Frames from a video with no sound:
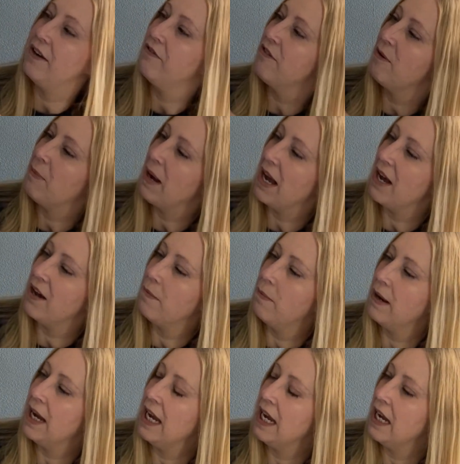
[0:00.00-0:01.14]
for about a
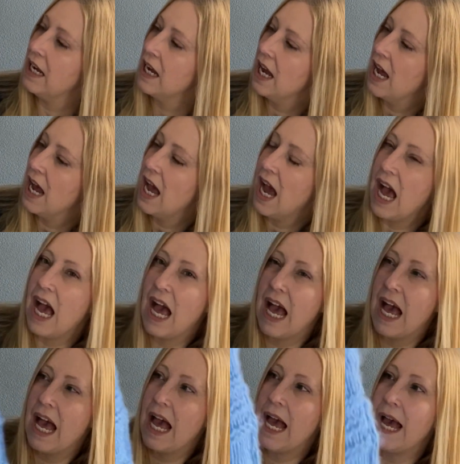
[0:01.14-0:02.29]
week.
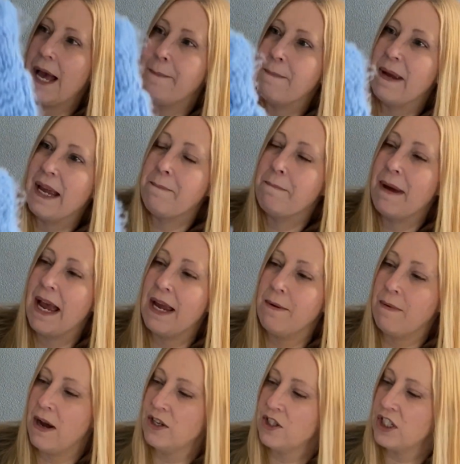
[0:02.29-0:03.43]
It may
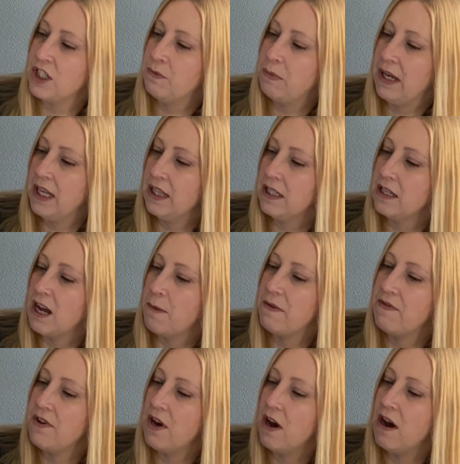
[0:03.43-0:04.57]
well just be the type of
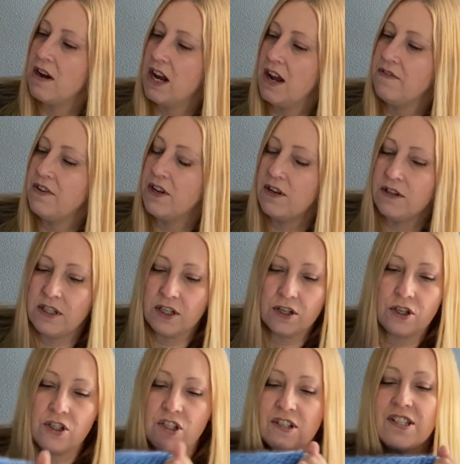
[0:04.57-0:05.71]
yarn I've used. The
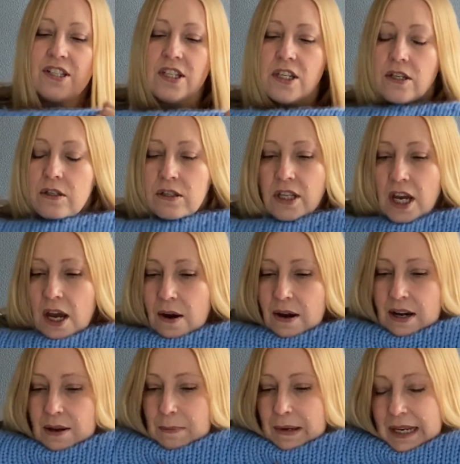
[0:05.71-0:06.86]
cushion is cute though, and
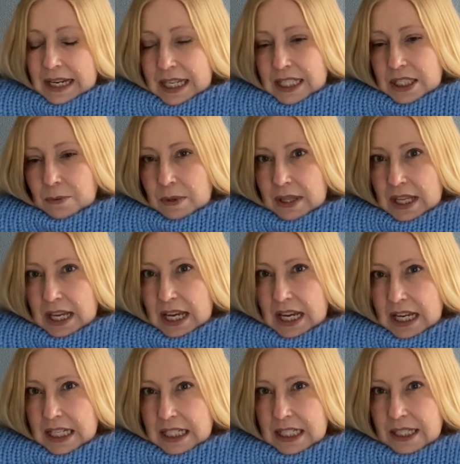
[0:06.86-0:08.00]
I'm pleased with
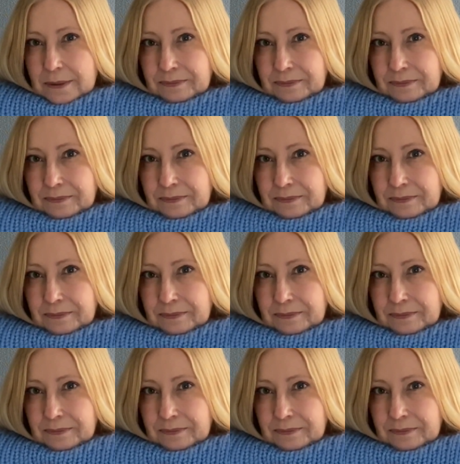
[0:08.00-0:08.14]
it,